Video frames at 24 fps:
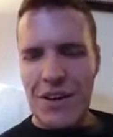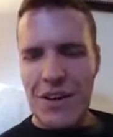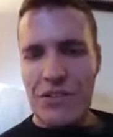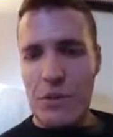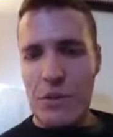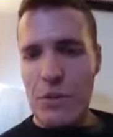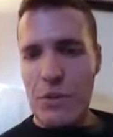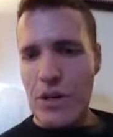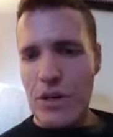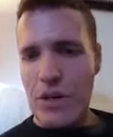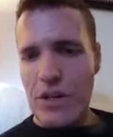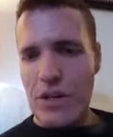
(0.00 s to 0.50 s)

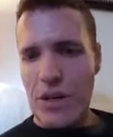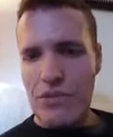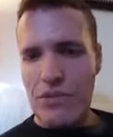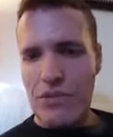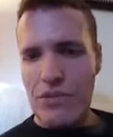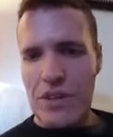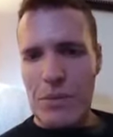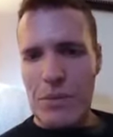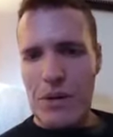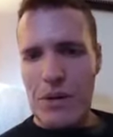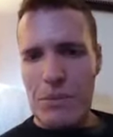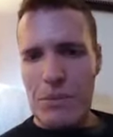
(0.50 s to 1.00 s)
see where it
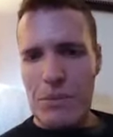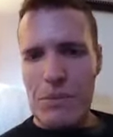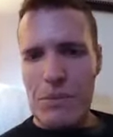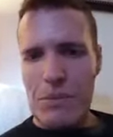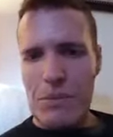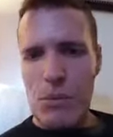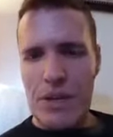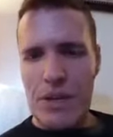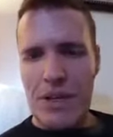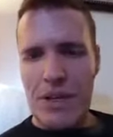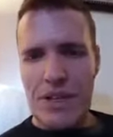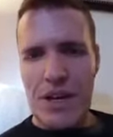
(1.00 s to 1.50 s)
goes, see how many
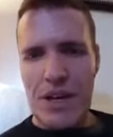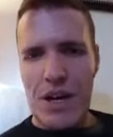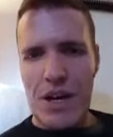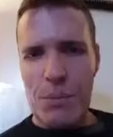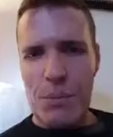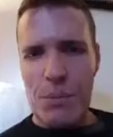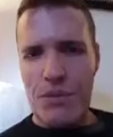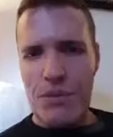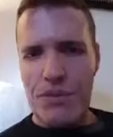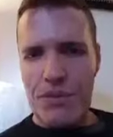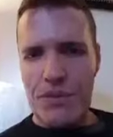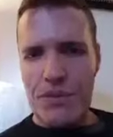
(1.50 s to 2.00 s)
people we can
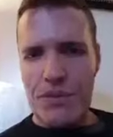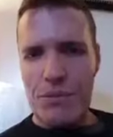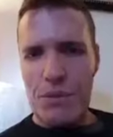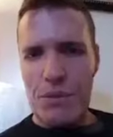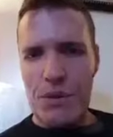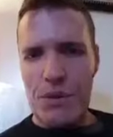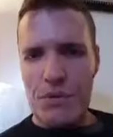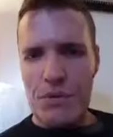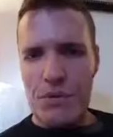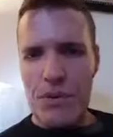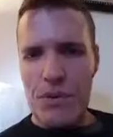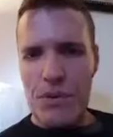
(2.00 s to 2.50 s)
help. It's
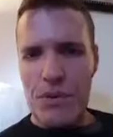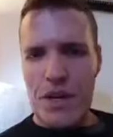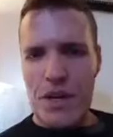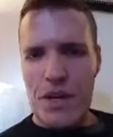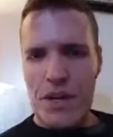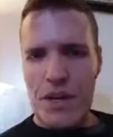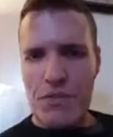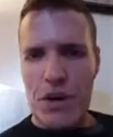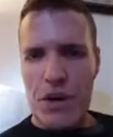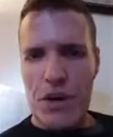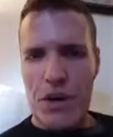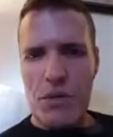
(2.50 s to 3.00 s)
been
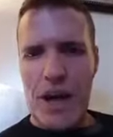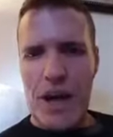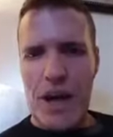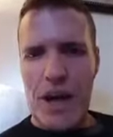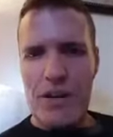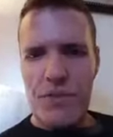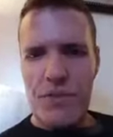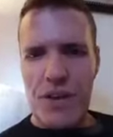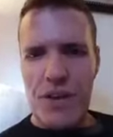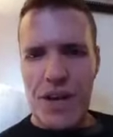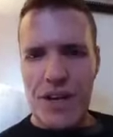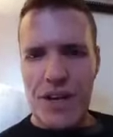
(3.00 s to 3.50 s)
very, very
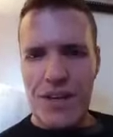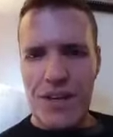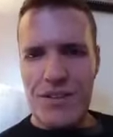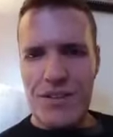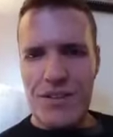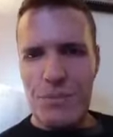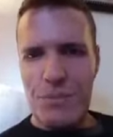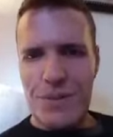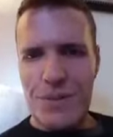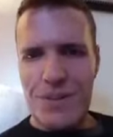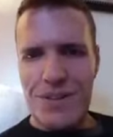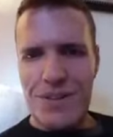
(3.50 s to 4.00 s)
gratifying.
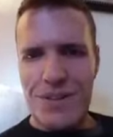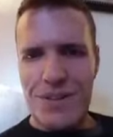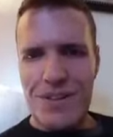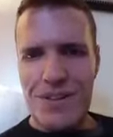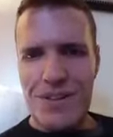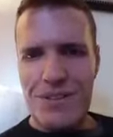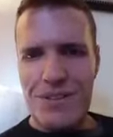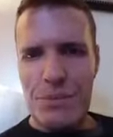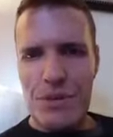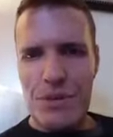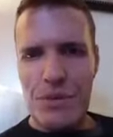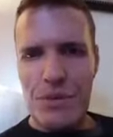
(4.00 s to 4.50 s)
It's been
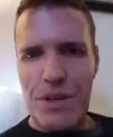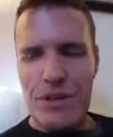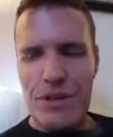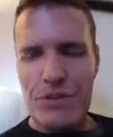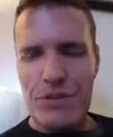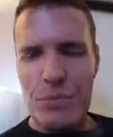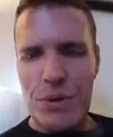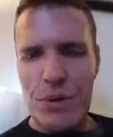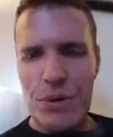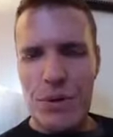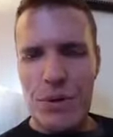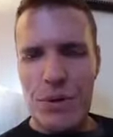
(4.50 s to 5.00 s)
a great
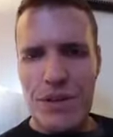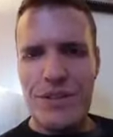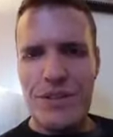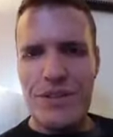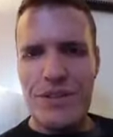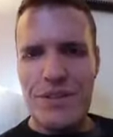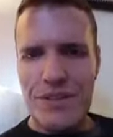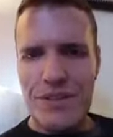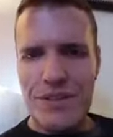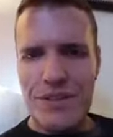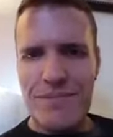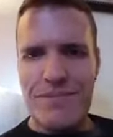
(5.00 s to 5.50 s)

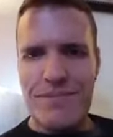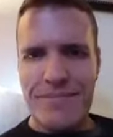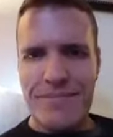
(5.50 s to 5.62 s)
experience.